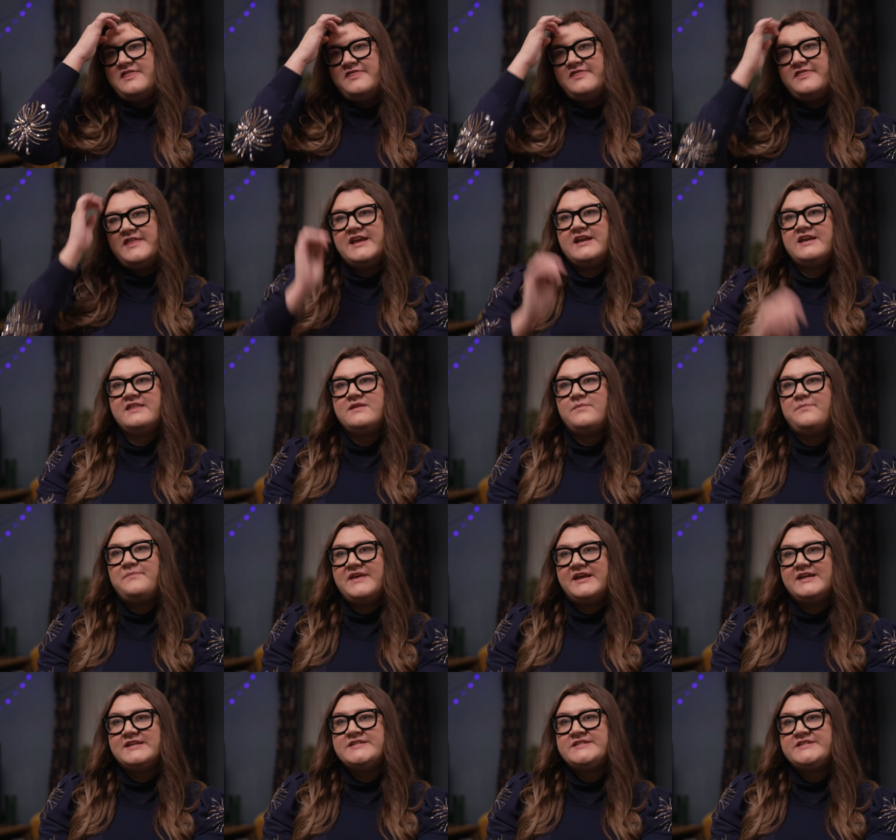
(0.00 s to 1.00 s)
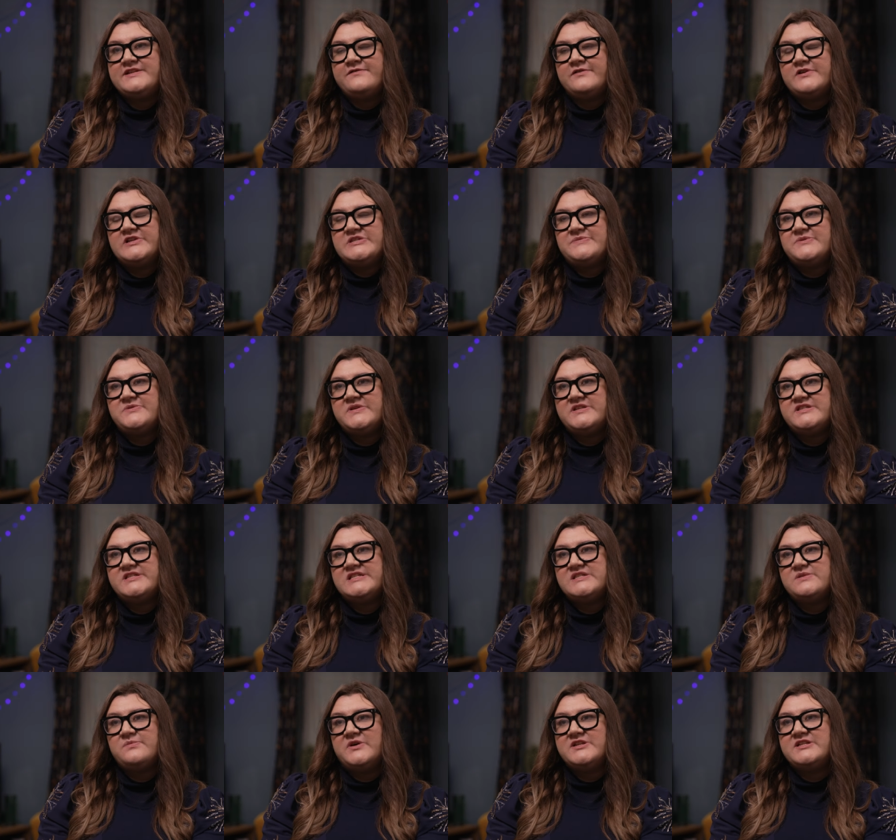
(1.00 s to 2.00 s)
think the biggest difference between
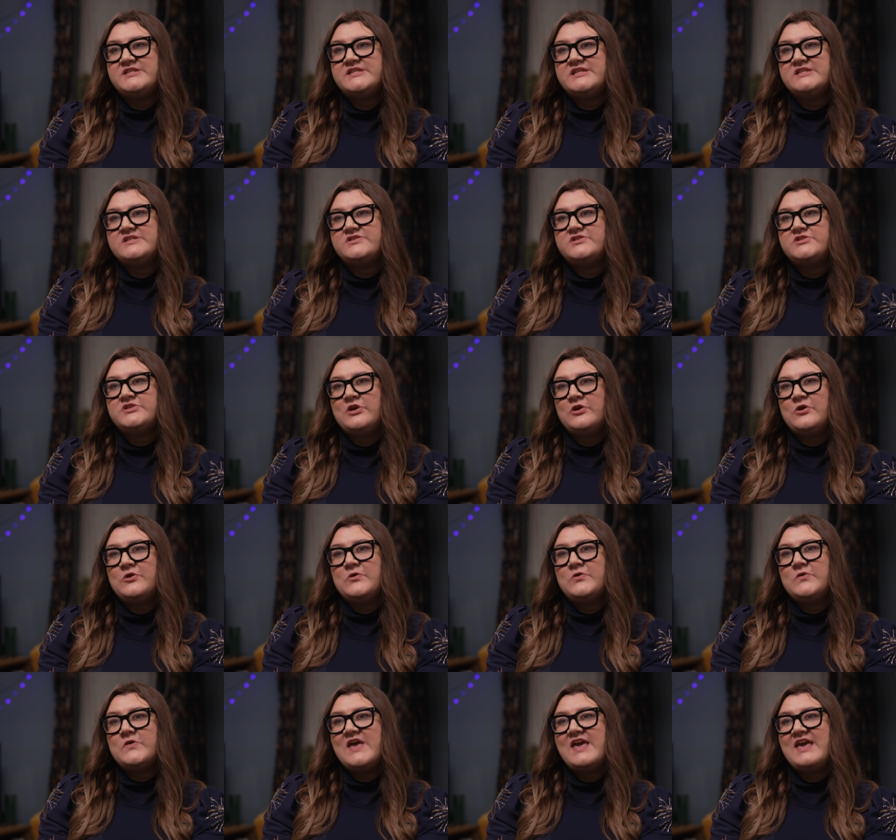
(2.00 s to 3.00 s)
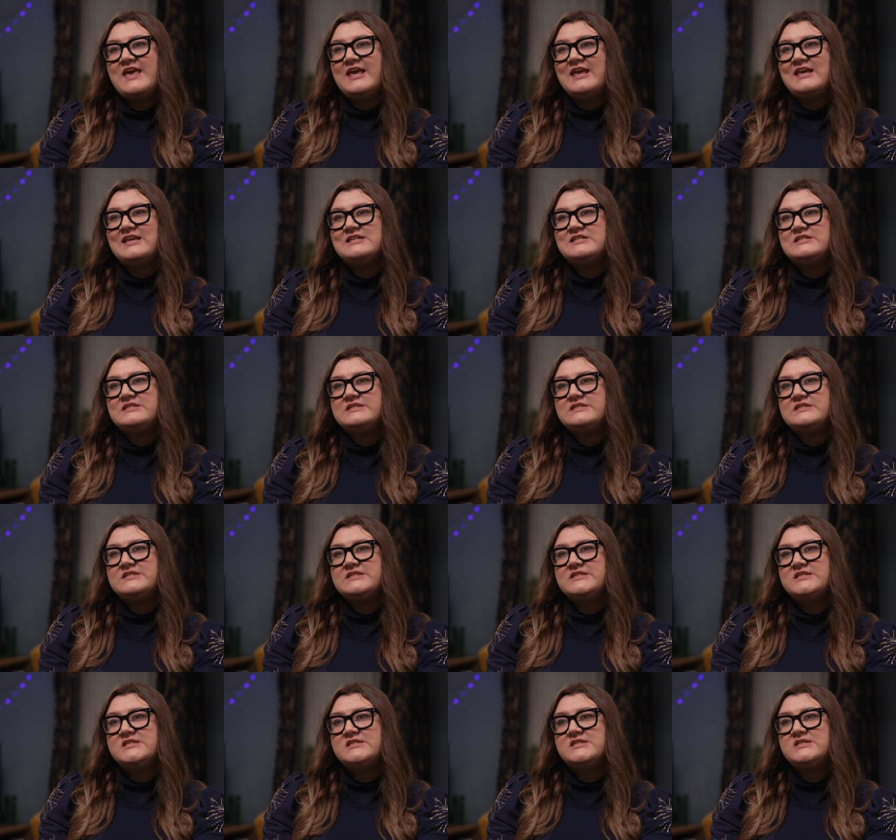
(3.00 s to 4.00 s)
season one and season two
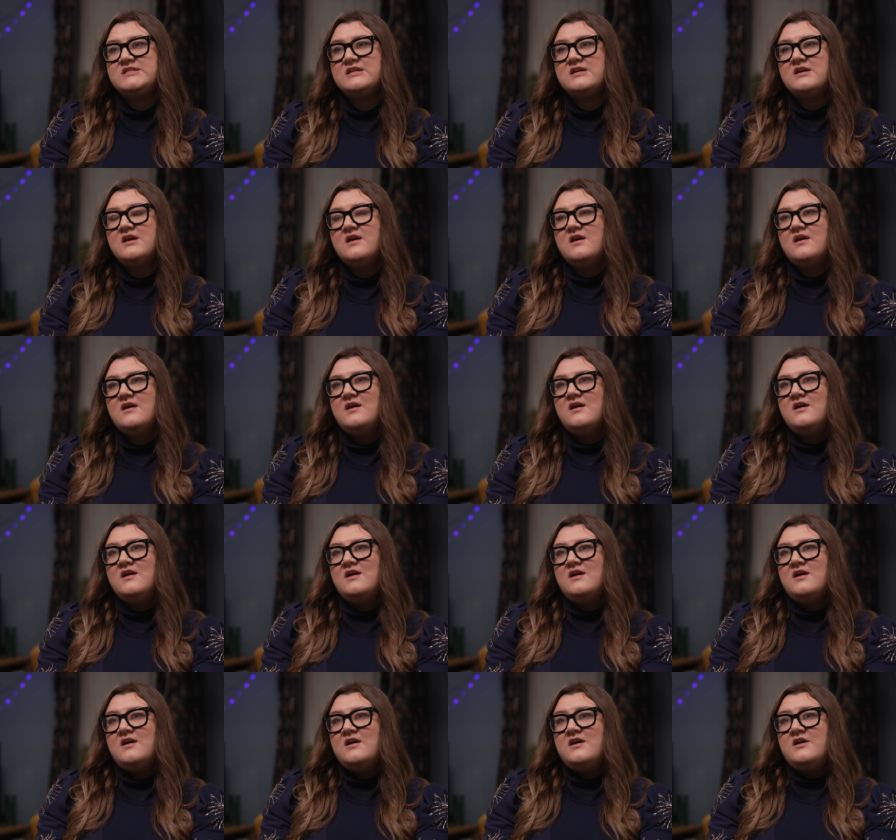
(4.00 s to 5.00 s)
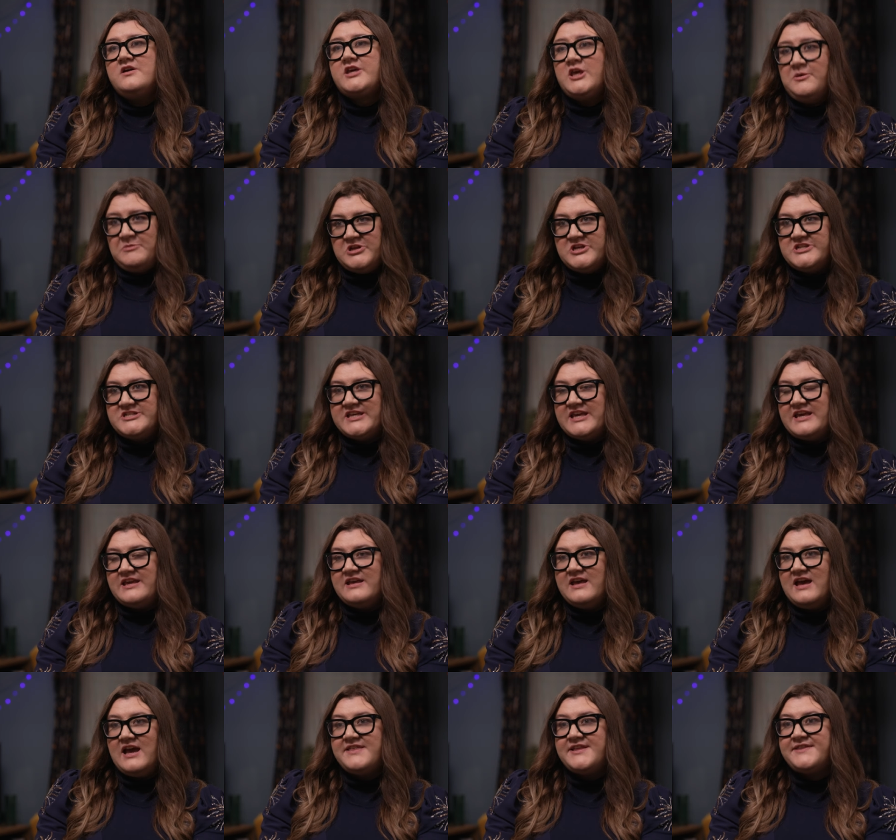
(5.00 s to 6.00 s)
is community.
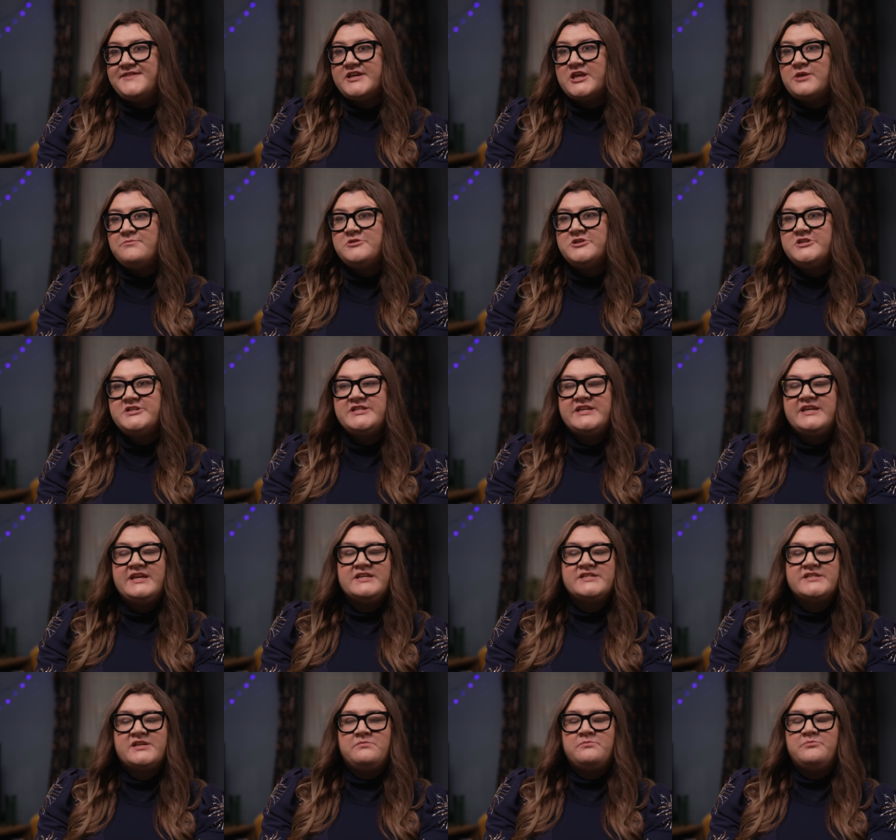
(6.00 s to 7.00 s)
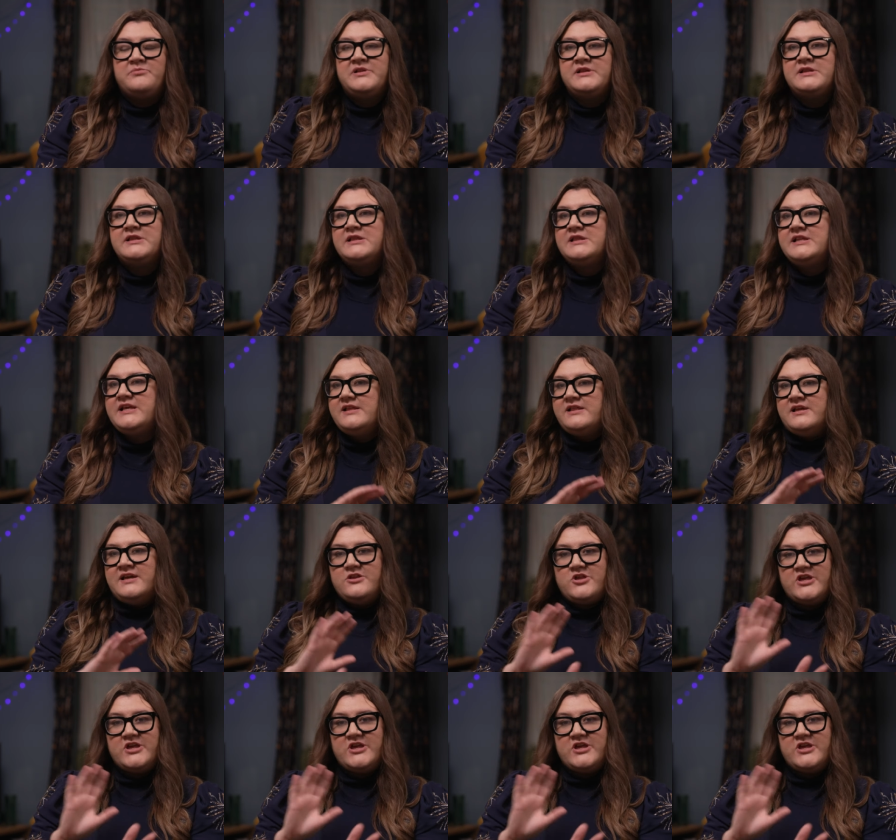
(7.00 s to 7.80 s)
I think the community has completely